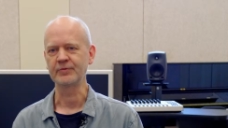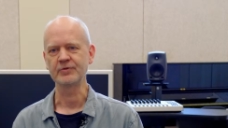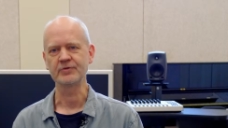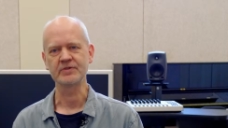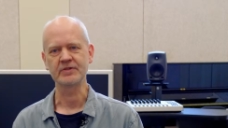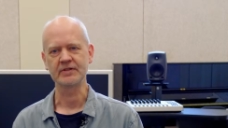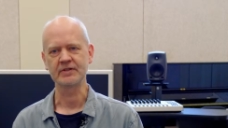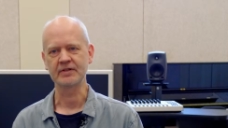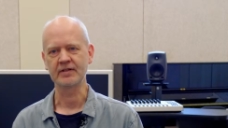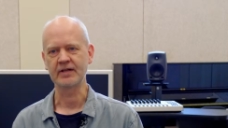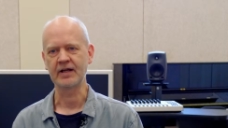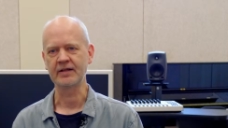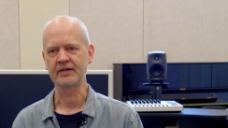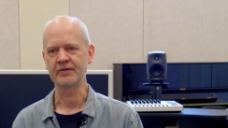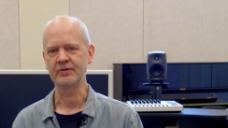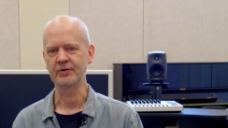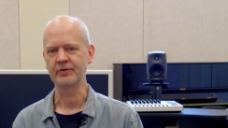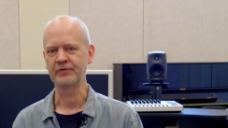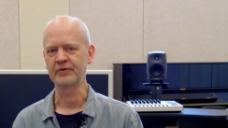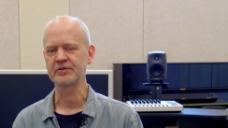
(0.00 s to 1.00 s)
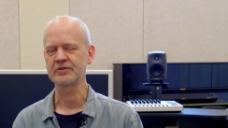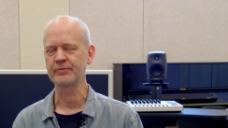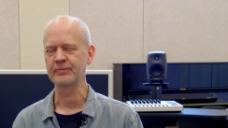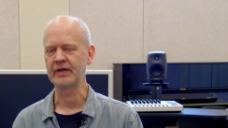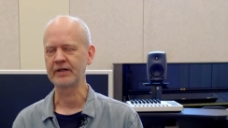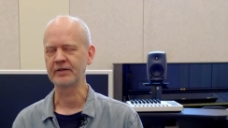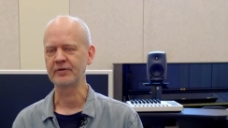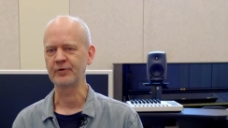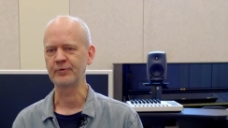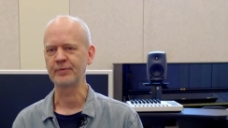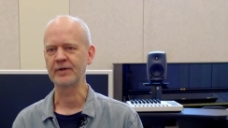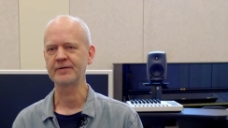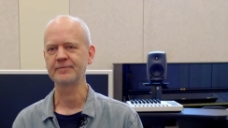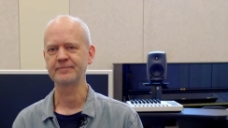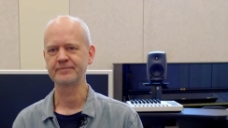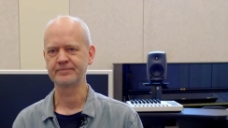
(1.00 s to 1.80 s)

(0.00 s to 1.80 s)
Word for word: Music at the University of Manitoba.